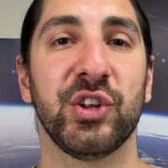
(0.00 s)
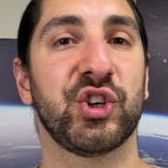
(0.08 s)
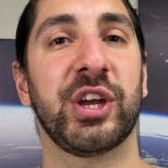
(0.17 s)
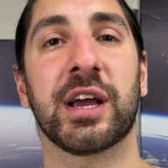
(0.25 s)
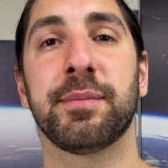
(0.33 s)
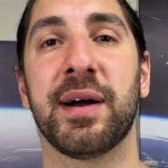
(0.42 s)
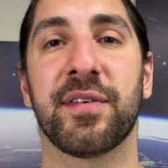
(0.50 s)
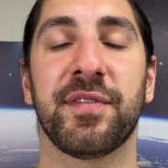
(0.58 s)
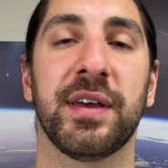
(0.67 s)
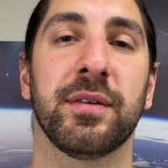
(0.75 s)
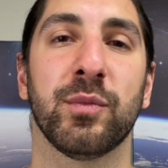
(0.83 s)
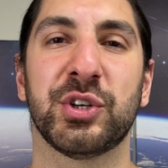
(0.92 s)
check my
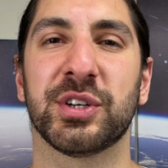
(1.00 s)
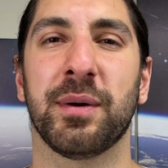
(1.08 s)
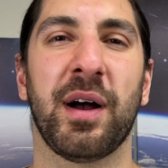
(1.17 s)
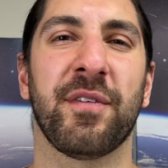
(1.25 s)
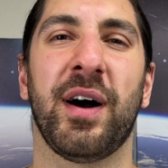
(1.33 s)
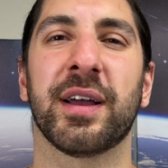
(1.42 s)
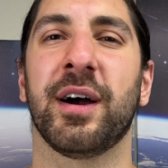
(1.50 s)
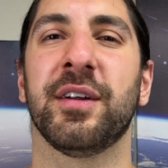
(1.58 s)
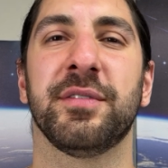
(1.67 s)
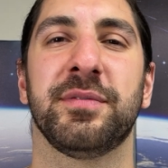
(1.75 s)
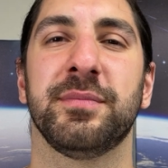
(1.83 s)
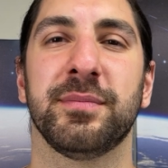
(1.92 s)
fit, which I find kind
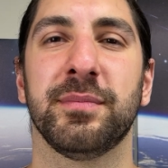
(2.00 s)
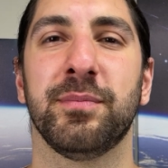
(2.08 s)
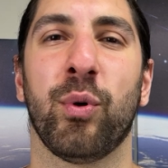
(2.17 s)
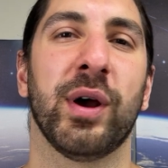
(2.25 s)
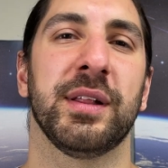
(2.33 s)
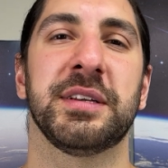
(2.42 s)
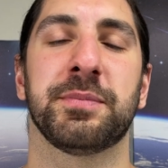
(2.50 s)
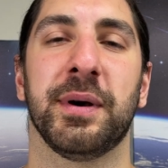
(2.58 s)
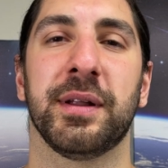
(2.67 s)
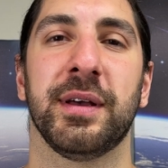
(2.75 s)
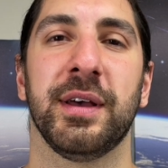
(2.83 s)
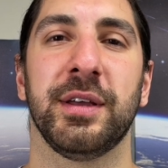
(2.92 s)
of pointless,
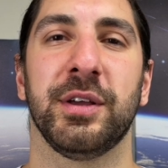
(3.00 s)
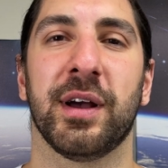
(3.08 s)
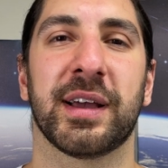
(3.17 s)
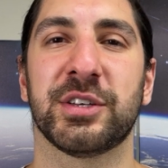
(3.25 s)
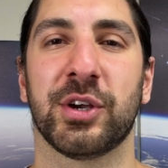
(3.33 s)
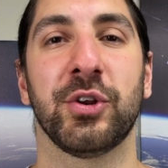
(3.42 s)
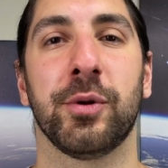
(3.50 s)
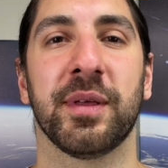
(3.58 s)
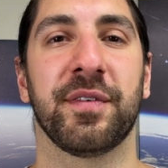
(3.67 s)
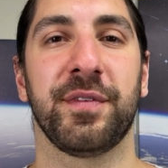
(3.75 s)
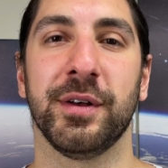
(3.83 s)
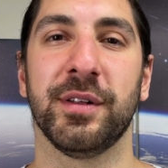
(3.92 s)
but I guess you can normally
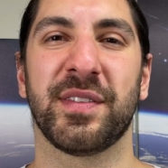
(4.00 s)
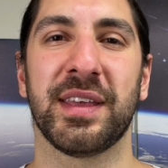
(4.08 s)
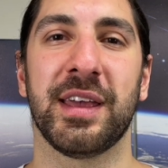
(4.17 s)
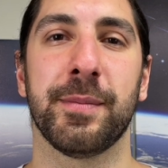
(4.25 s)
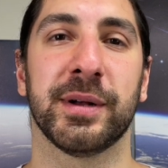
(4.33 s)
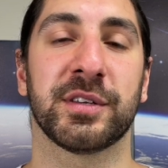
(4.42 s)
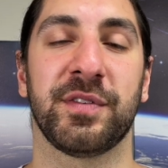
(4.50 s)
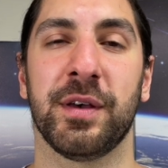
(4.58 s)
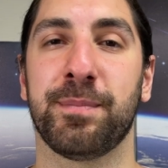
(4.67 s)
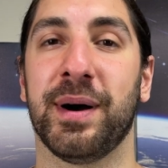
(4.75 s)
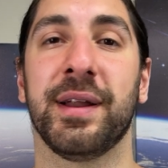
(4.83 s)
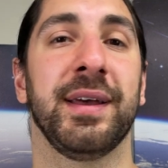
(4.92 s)
feel if the earbuds
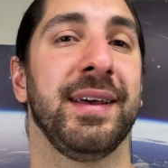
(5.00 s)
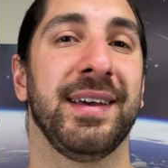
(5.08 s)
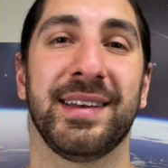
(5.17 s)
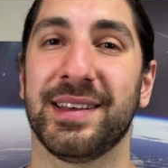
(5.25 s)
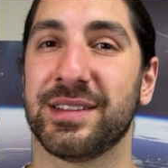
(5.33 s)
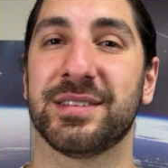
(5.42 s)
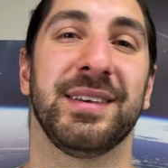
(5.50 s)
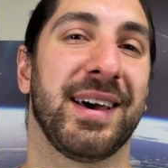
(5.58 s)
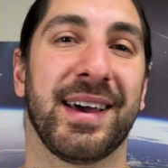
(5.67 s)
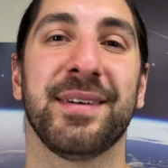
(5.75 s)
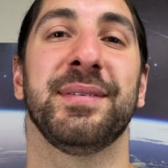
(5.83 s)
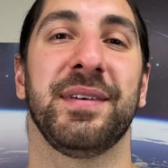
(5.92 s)
fit, but it's
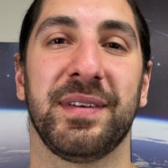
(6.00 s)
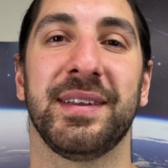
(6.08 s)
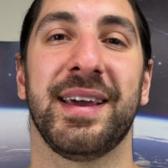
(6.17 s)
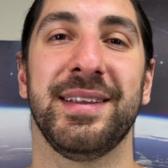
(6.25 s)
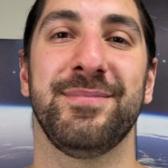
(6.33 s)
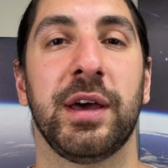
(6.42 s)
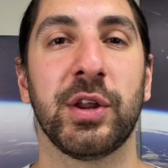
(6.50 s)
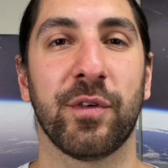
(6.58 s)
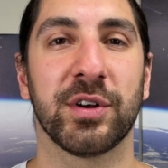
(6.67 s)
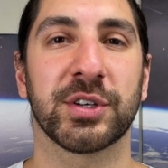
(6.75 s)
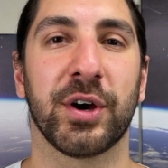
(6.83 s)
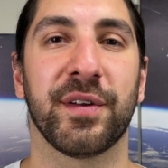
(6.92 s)
there if you need. And you've
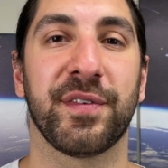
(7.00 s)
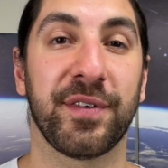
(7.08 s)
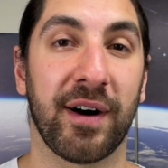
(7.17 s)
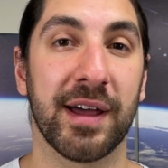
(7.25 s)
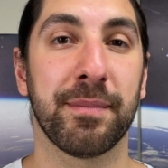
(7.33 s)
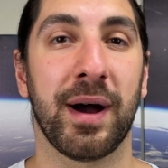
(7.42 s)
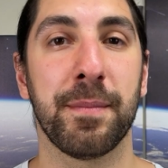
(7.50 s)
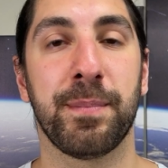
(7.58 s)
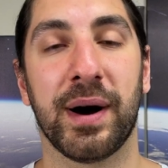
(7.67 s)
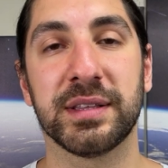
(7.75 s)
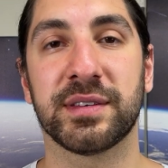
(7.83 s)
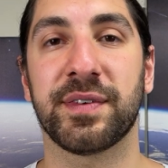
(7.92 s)
also got a Find My
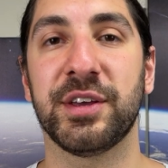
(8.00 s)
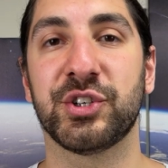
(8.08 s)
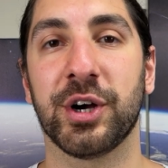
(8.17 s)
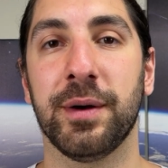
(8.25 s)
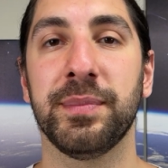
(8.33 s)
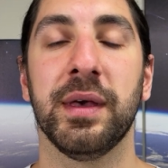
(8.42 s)
Buds feature.